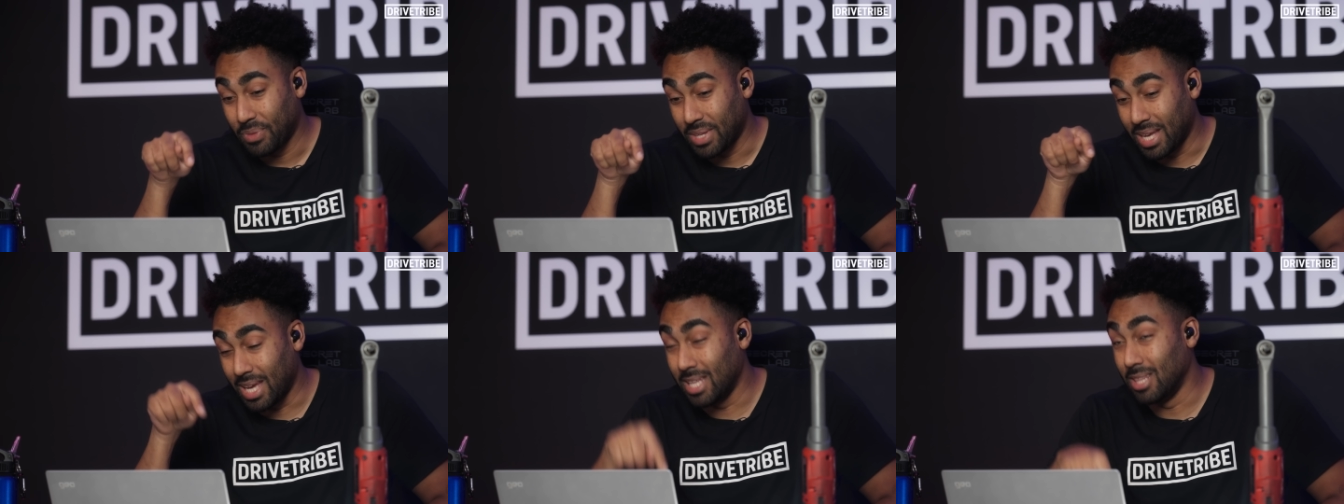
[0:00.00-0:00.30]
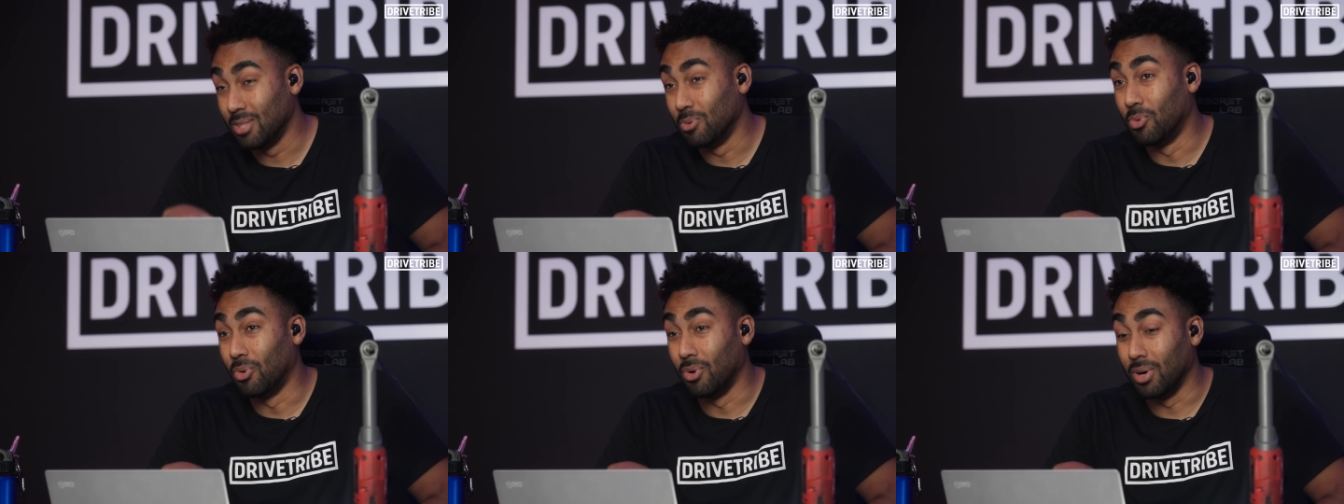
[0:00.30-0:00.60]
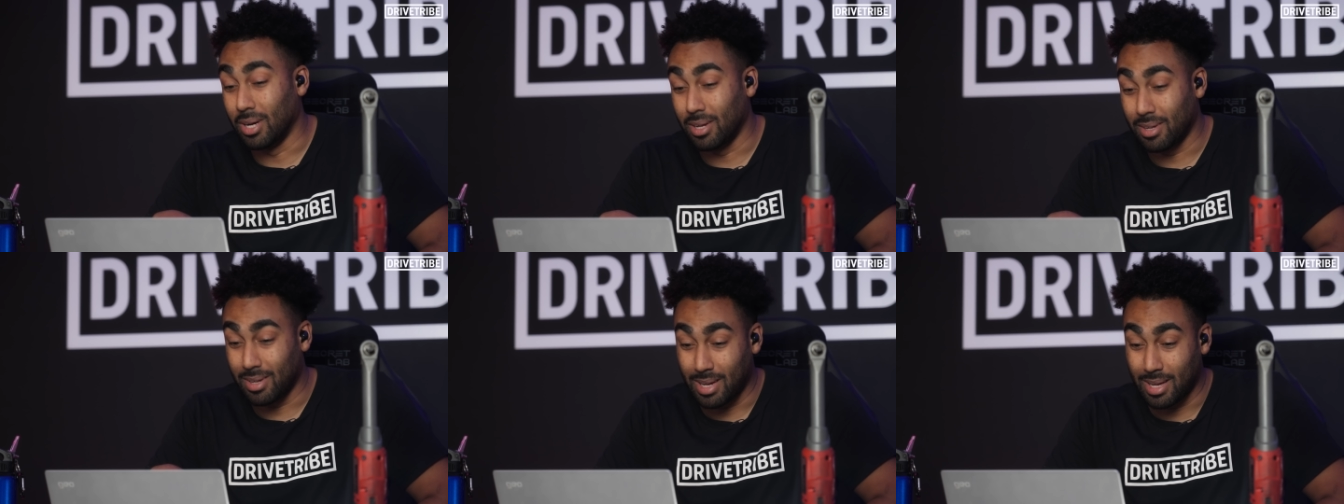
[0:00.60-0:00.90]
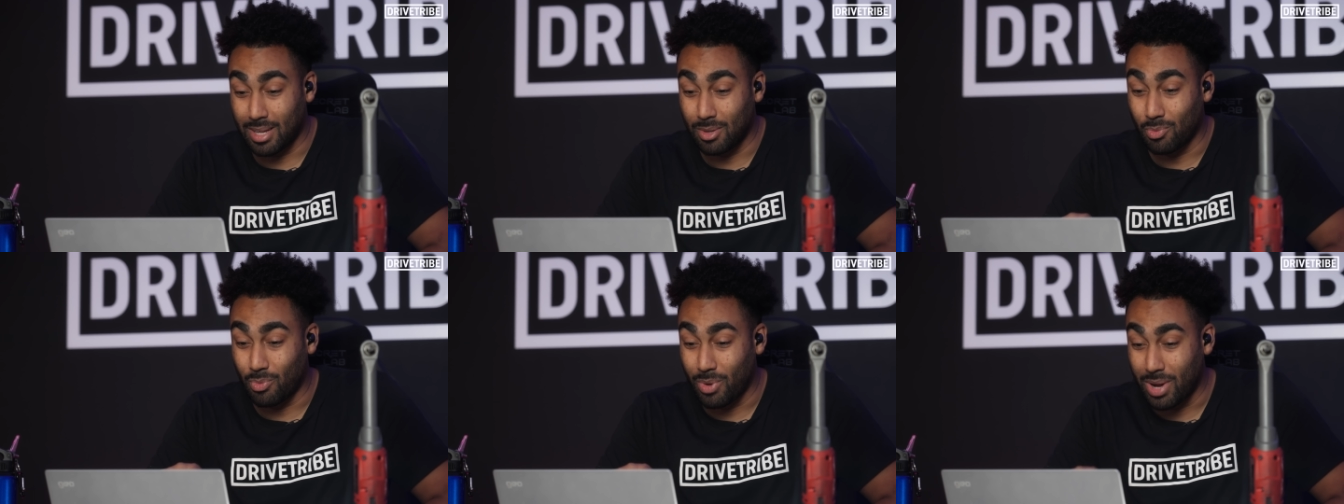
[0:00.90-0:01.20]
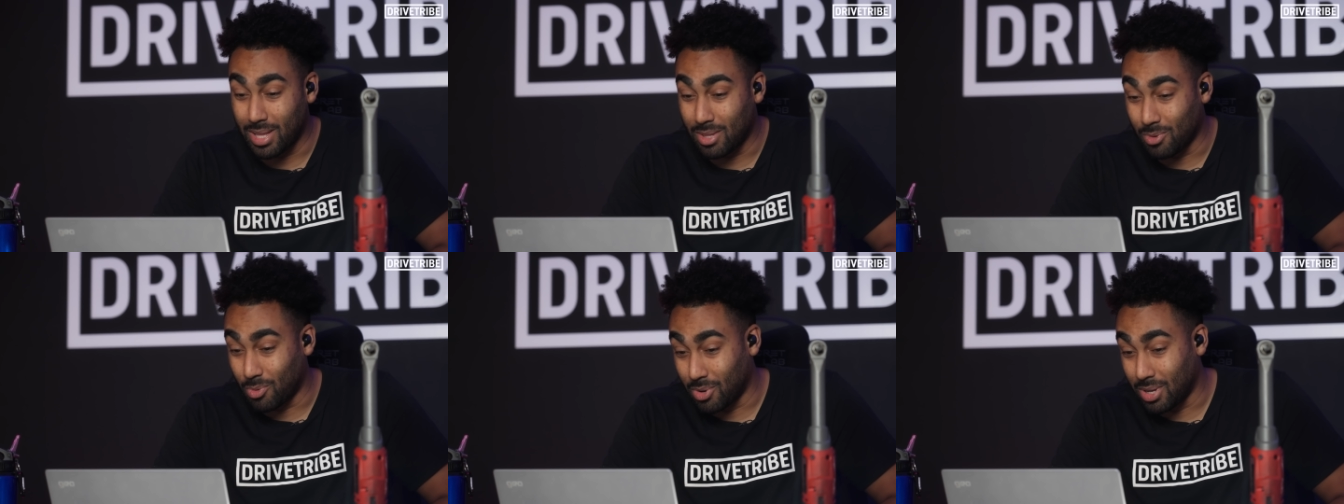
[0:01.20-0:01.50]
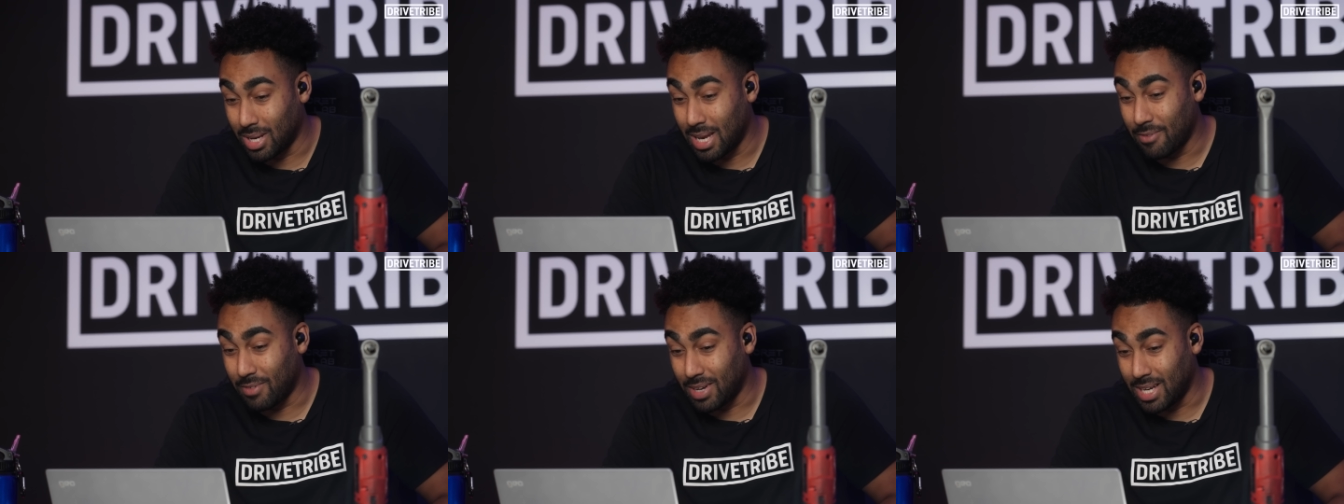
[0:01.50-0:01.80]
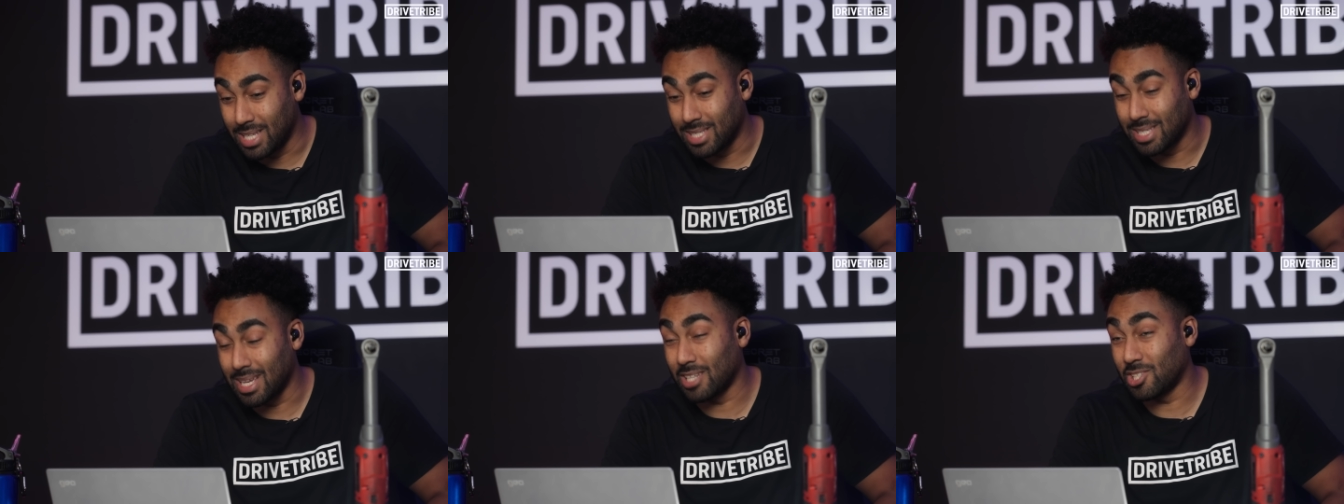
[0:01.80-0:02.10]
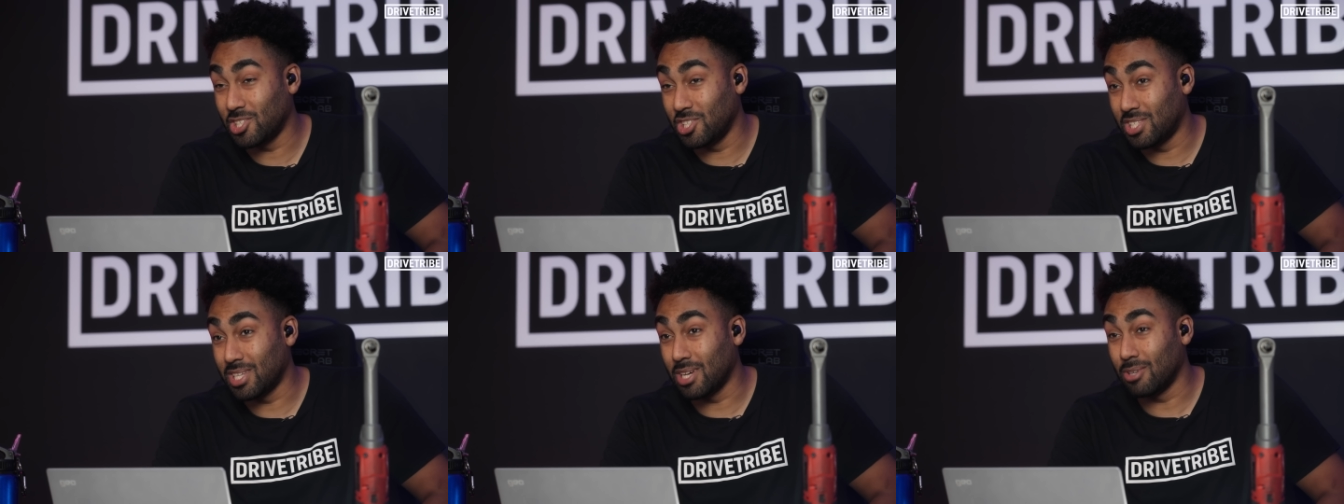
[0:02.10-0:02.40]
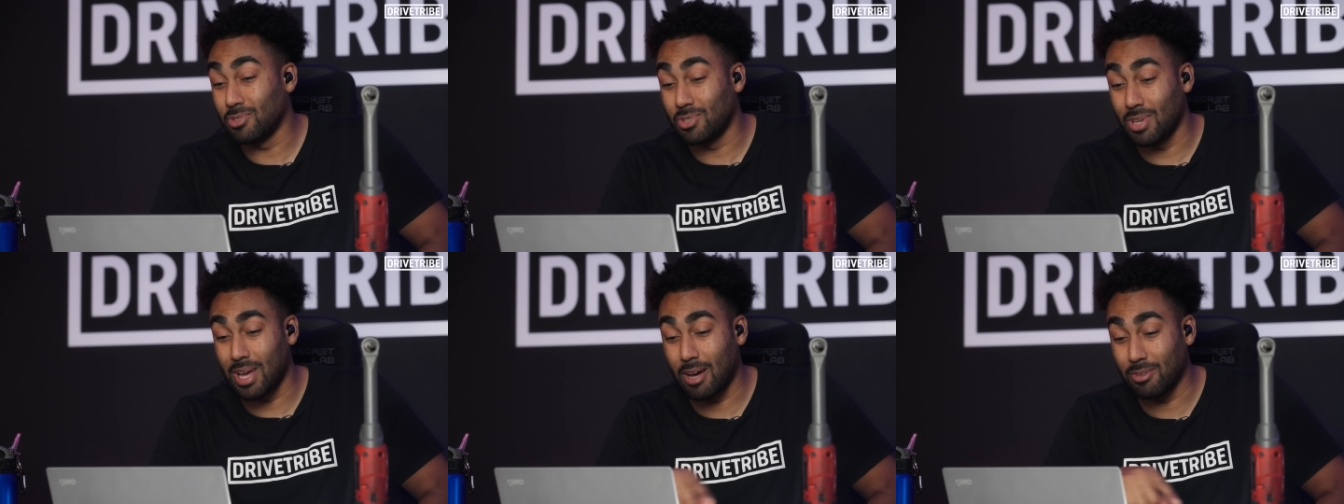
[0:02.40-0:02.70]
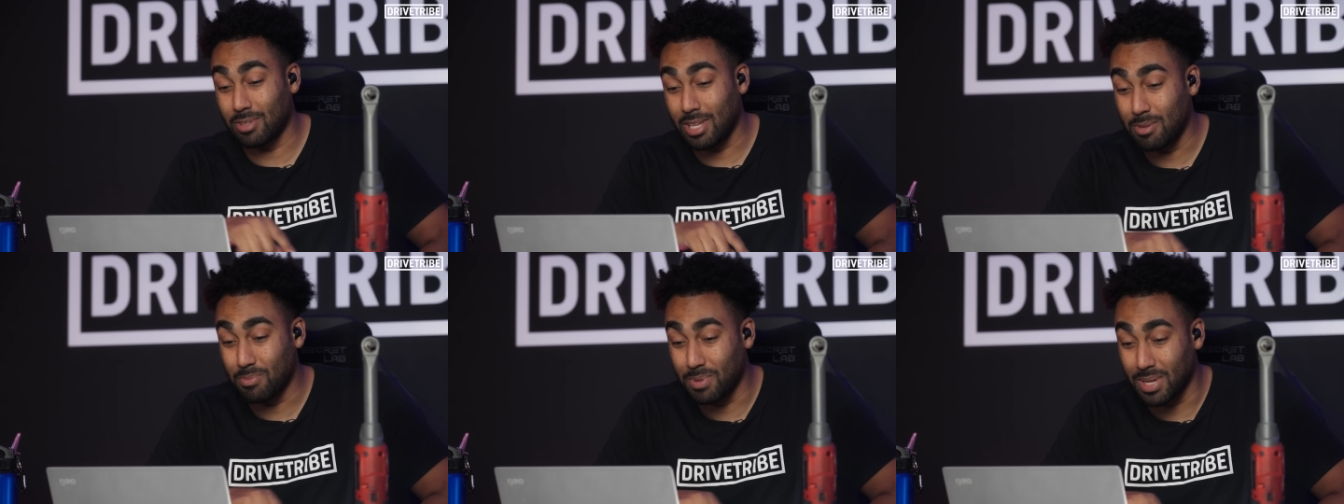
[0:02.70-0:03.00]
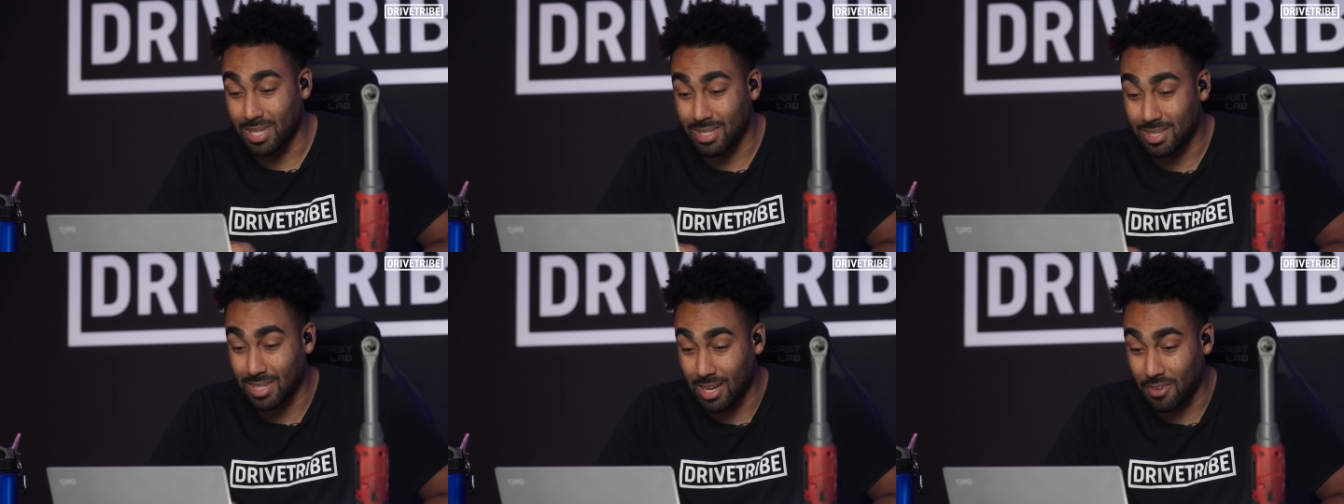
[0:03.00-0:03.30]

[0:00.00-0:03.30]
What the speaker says: in the water, and where the water level is, it actually tells you how deep it is.